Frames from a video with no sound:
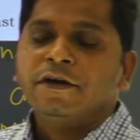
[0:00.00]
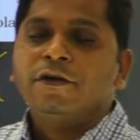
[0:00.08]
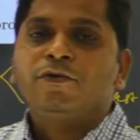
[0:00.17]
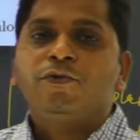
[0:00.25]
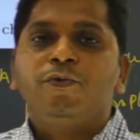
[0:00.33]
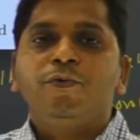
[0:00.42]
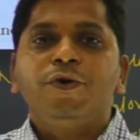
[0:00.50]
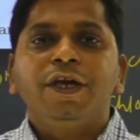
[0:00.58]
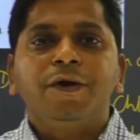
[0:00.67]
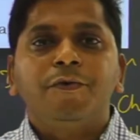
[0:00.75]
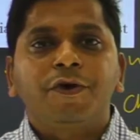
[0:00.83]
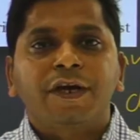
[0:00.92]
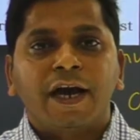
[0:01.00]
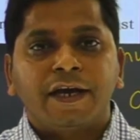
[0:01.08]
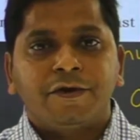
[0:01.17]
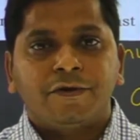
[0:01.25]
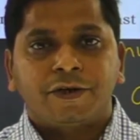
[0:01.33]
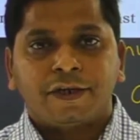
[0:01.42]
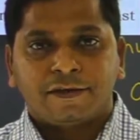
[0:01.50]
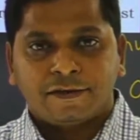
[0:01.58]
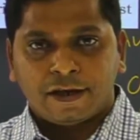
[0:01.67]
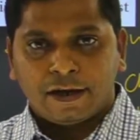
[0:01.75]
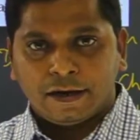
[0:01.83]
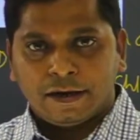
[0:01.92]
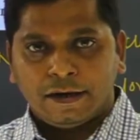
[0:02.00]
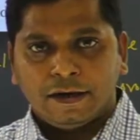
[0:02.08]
to eukaryotic cell.